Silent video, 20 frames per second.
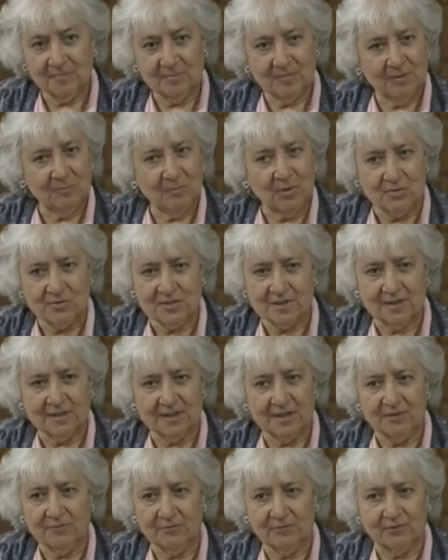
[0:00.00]

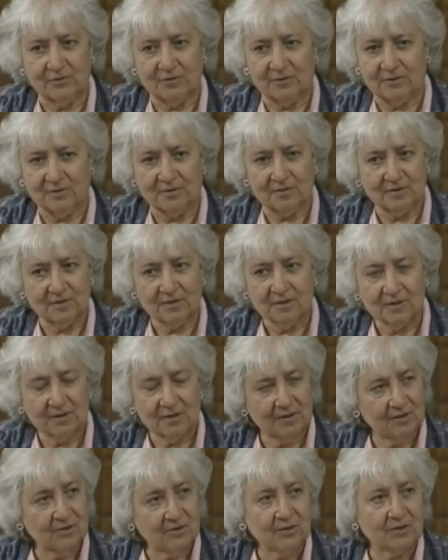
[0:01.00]
mostly for
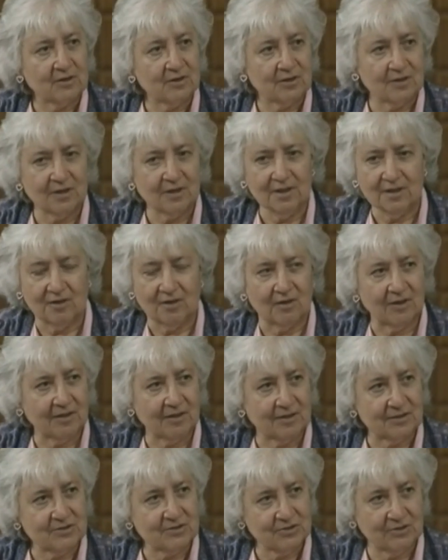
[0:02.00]
her or the
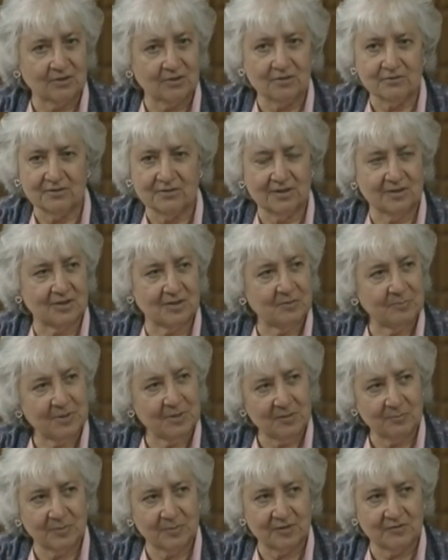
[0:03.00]
children or the
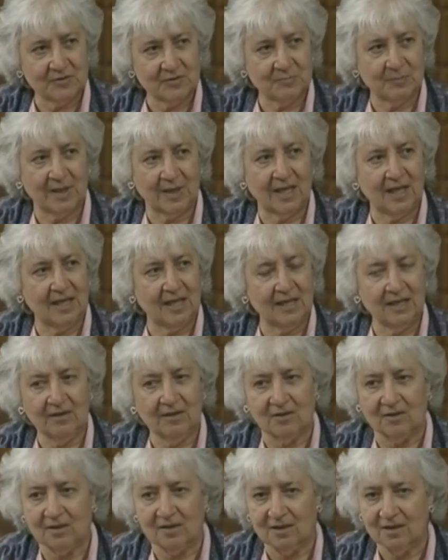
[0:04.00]
people of Spain
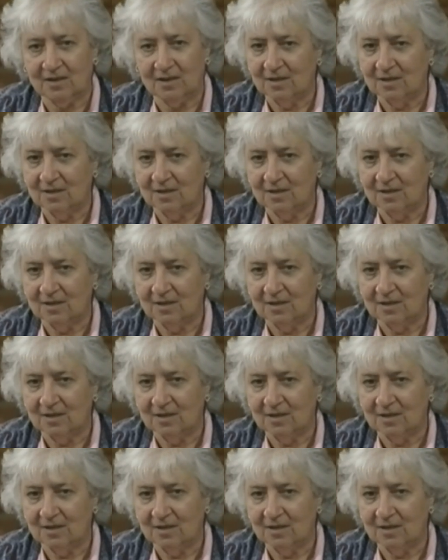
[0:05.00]
or